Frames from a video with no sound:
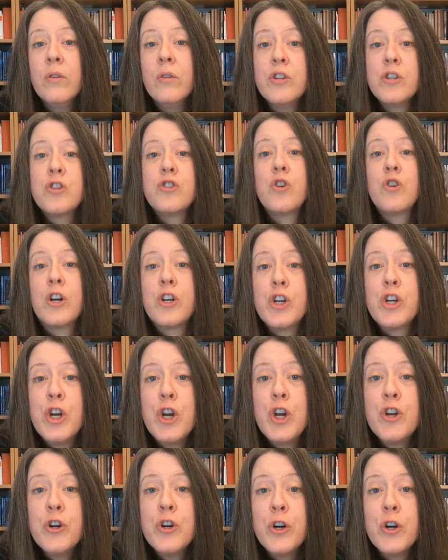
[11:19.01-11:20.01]
destruction
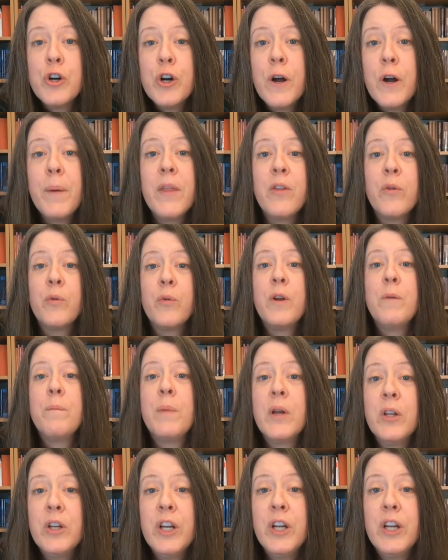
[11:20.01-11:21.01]
in Europe and the
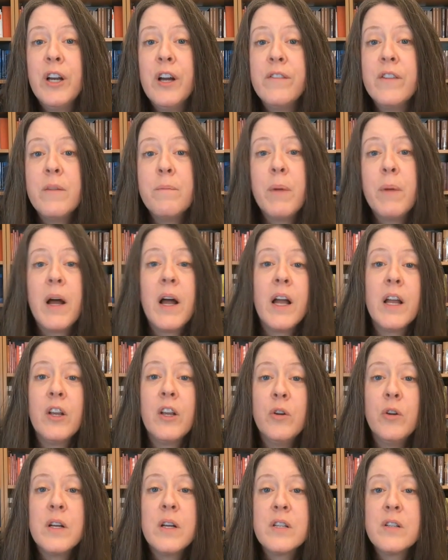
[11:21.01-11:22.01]
rebuilding of it by
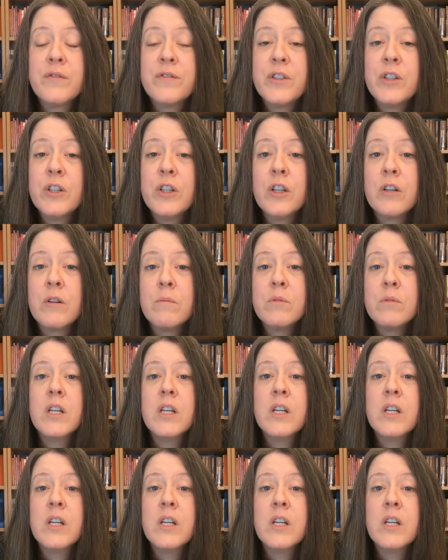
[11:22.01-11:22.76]
US firms